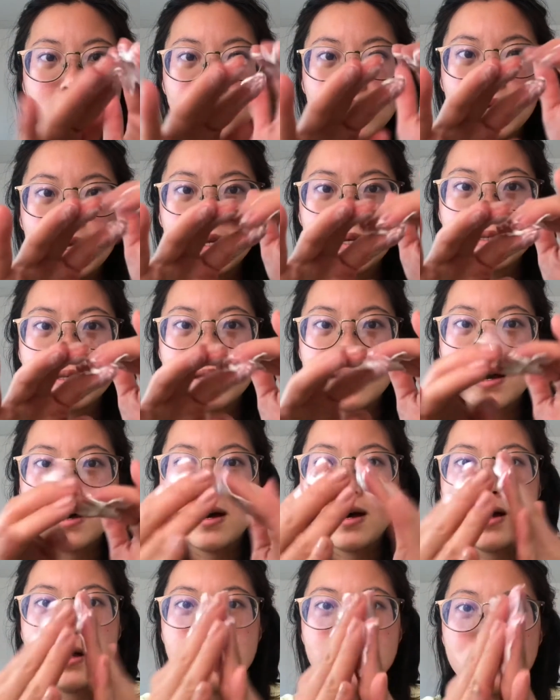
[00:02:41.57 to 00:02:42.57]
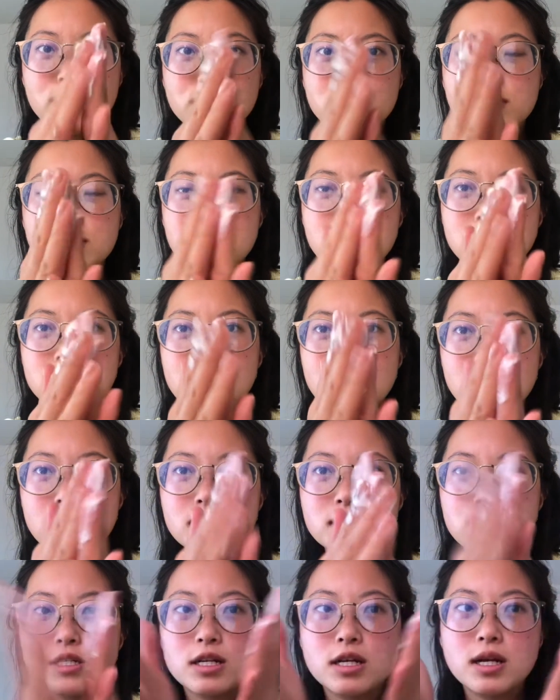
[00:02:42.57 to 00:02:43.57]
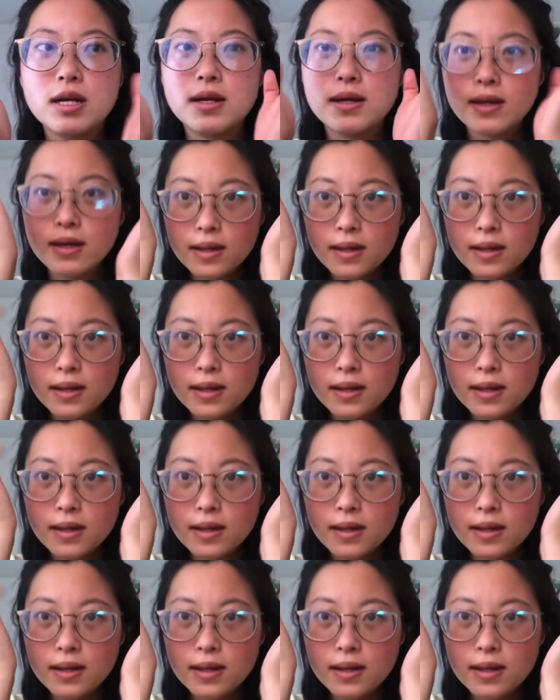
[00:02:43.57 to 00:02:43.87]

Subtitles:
It is a lotiony texture,